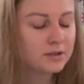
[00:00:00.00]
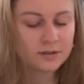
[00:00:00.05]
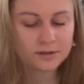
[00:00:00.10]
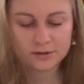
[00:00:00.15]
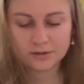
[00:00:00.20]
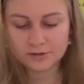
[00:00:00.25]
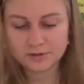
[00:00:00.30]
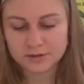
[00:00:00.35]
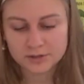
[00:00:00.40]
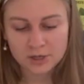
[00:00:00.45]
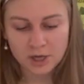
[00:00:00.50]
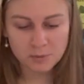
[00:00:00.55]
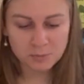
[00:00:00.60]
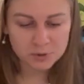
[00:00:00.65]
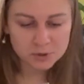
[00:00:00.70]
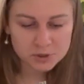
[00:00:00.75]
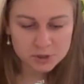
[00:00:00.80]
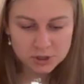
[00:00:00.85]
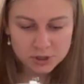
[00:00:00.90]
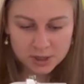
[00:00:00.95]
There's a
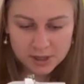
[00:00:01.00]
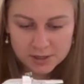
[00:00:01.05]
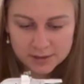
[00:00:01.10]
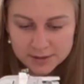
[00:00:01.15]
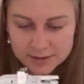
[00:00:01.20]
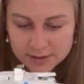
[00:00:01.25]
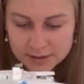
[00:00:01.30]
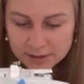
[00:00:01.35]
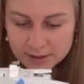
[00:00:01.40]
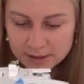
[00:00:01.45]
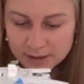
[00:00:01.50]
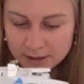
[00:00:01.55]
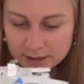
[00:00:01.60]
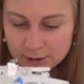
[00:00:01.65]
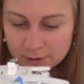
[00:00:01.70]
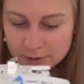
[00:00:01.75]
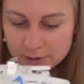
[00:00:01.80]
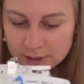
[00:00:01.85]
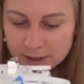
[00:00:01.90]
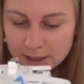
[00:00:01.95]
couple chunks in
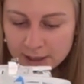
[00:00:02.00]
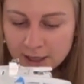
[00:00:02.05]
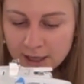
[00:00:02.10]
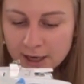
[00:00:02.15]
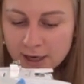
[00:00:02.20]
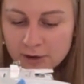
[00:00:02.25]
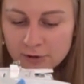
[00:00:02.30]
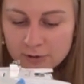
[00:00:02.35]
here that I can't